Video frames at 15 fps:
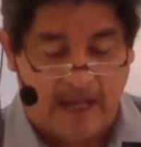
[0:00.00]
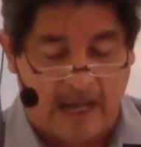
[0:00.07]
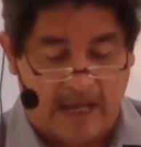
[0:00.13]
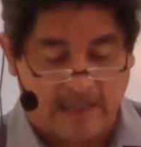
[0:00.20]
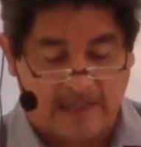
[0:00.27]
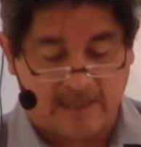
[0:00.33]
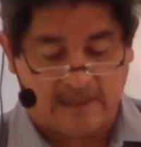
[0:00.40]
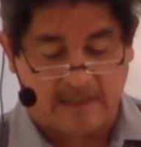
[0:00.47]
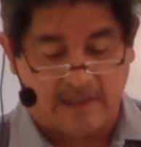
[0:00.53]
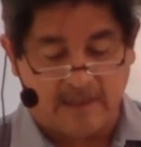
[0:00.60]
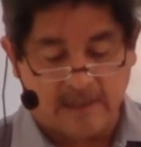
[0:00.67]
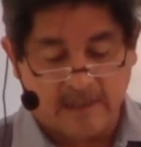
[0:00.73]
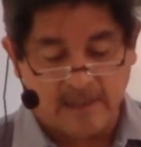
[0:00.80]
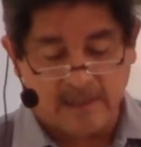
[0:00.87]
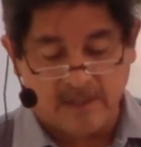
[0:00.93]
as
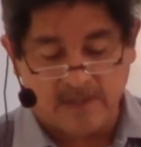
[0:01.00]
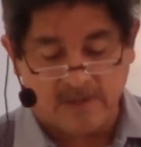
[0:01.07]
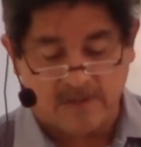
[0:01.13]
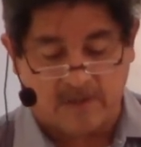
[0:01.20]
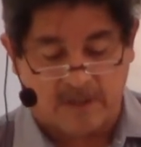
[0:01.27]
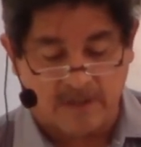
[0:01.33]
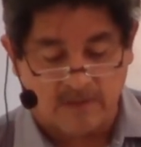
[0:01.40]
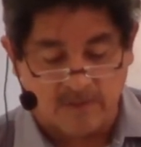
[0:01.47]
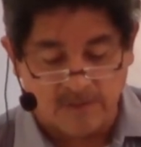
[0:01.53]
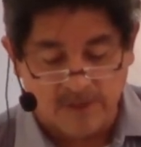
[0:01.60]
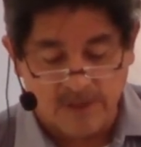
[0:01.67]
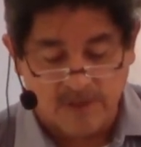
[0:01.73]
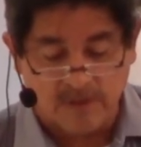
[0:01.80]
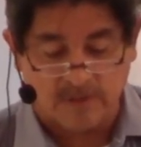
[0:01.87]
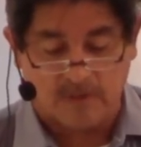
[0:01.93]
is a necessary
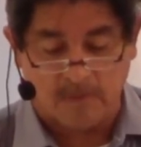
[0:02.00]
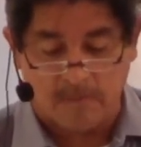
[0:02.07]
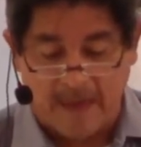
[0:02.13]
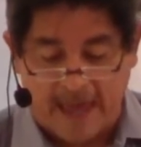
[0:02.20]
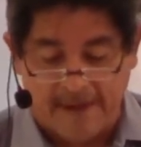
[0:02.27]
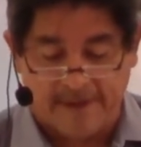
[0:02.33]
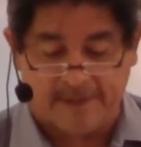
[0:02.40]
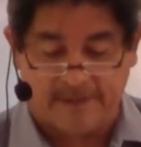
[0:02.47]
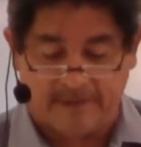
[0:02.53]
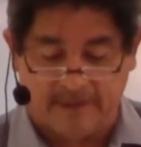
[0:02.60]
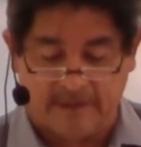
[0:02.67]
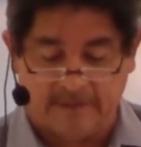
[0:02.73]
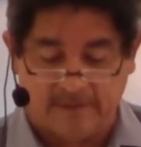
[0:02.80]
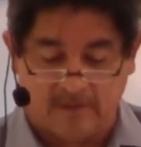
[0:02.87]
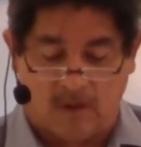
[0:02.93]
condition to better
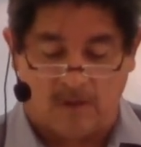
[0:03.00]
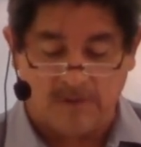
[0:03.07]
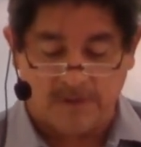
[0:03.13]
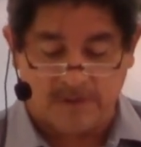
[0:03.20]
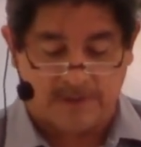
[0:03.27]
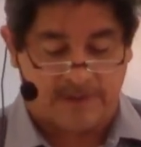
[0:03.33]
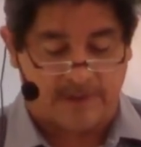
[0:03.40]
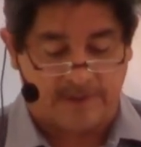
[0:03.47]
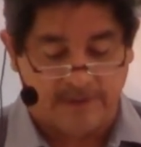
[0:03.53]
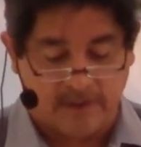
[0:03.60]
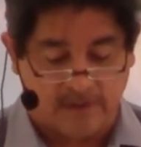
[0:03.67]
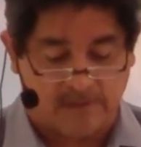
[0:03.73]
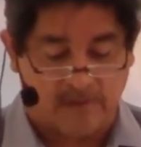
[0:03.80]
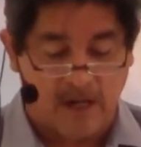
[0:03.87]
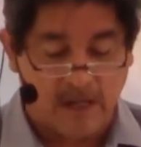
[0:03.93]
understand
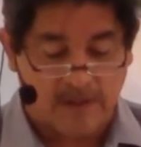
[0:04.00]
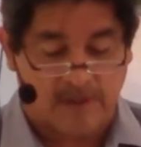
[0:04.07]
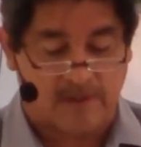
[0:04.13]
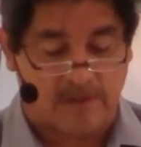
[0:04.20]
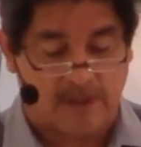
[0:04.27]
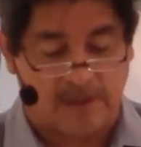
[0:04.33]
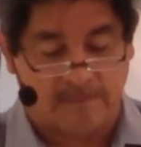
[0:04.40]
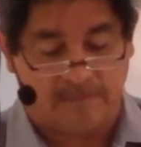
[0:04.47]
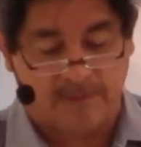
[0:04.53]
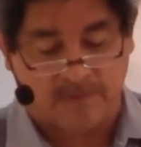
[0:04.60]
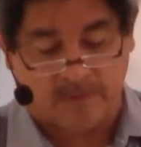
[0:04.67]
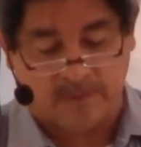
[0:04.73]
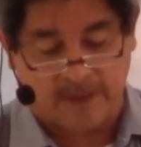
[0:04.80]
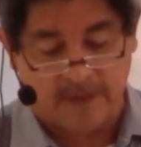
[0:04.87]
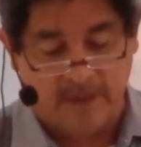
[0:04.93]
the relationship
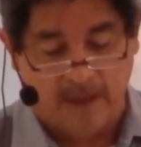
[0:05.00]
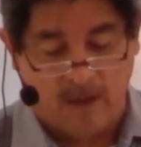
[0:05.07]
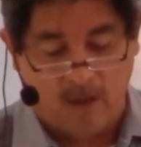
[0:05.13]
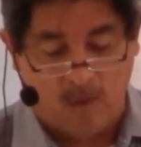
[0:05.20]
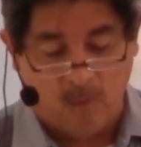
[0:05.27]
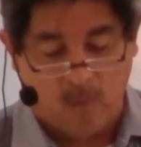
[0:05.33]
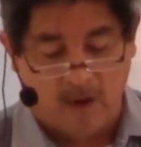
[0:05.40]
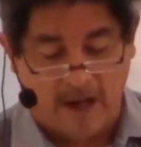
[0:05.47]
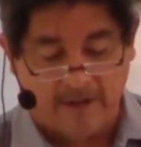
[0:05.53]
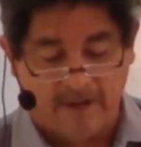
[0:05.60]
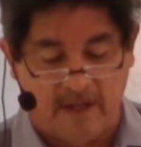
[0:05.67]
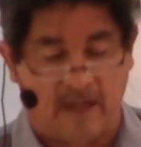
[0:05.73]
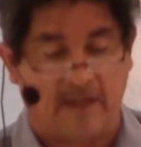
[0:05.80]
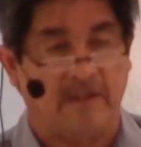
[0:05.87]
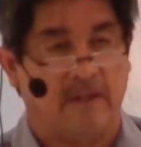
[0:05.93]
between one
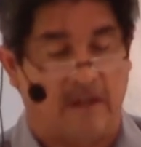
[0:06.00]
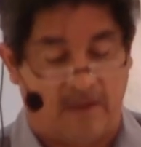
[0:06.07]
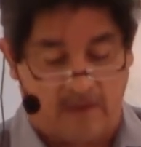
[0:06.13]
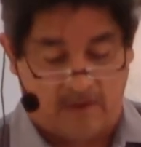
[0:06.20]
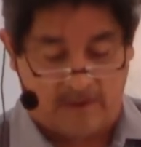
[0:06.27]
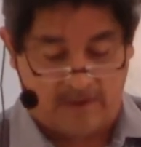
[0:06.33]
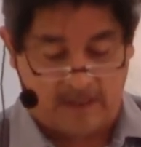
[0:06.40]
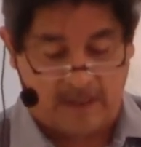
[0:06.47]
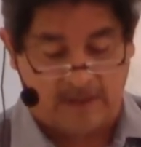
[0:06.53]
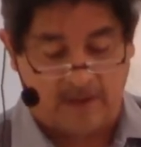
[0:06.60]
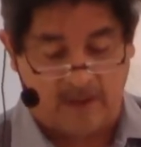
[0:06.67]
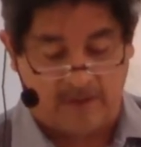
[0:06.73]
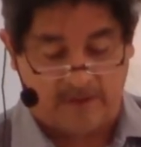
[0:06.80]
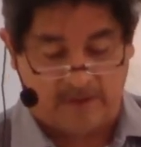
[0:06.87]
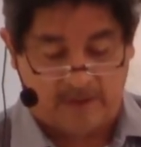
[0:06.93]
and
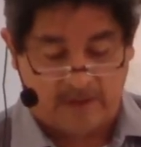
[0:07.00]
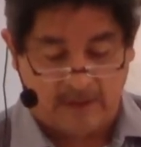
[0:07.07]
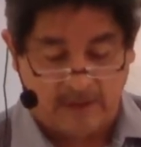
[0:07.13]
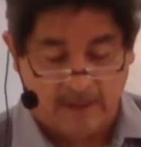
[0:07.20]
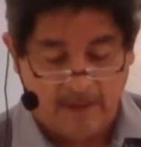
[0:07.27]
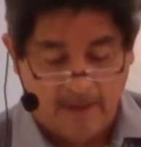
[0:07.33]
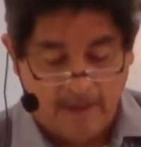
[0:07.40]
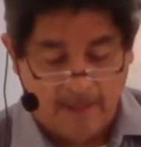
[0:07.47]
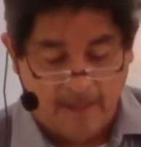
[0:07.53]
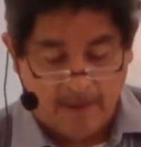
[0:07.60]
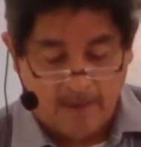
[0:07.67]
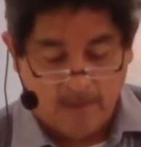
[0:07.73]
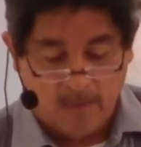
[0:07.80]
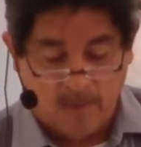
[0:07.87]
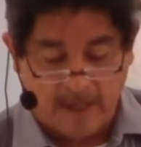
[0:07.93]
another.
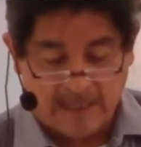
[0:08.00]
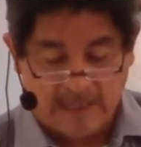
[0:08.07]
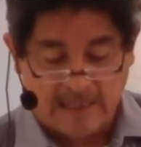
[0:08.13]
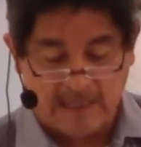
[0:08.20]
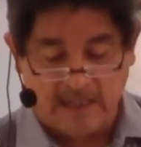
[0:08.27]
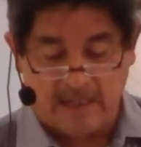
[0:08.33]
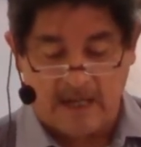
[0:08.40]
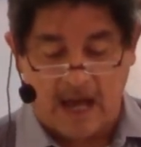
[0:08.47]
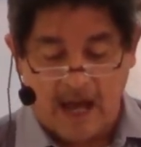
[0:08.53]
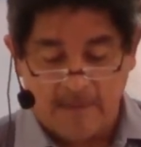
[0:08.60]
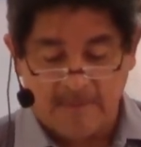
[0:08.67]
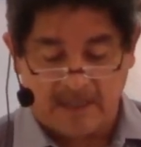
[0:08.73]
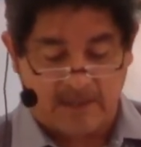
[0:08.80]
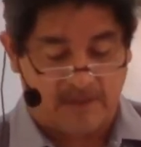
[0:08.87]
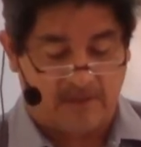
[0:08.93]
What is the
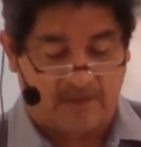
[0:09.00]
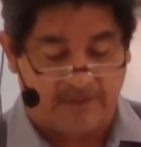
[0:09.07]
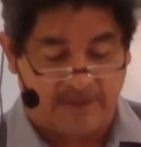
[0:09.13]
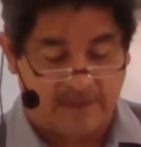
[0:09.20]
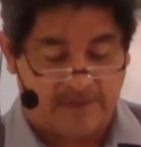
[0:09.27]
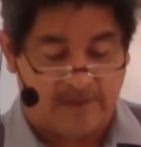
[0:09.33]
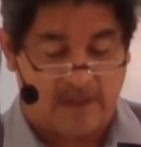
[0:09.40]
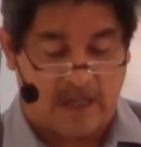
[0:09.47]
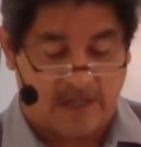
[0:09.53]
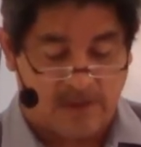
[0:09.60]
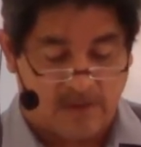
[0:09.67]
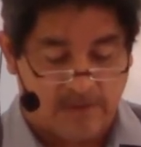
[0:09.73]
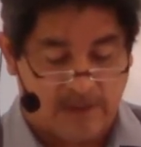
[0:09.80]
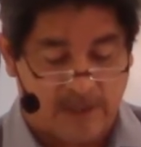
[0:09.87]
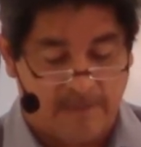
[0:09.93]
dynamics of this
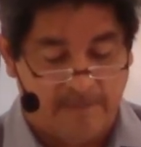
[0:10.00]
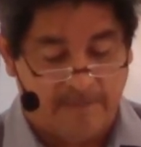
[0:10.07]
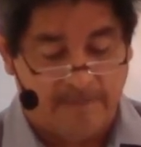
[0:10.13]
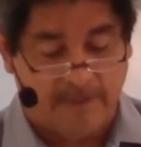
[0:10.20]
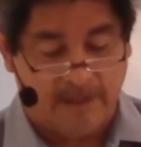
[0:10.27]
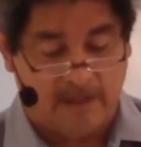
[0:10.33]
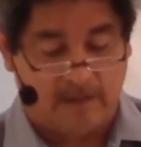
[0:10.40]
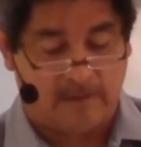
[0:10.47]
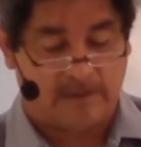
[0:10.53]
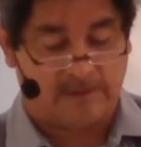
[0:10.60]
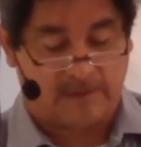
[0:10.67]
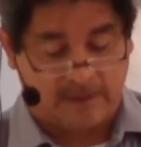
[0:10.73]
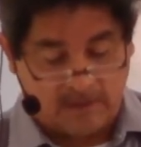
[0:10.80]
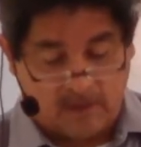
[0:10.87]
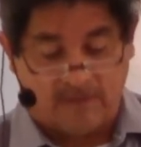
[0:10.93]
relationship,
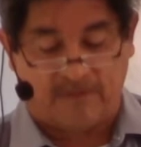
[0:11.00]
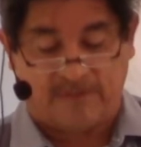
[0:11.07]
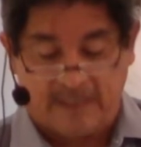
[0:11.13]
how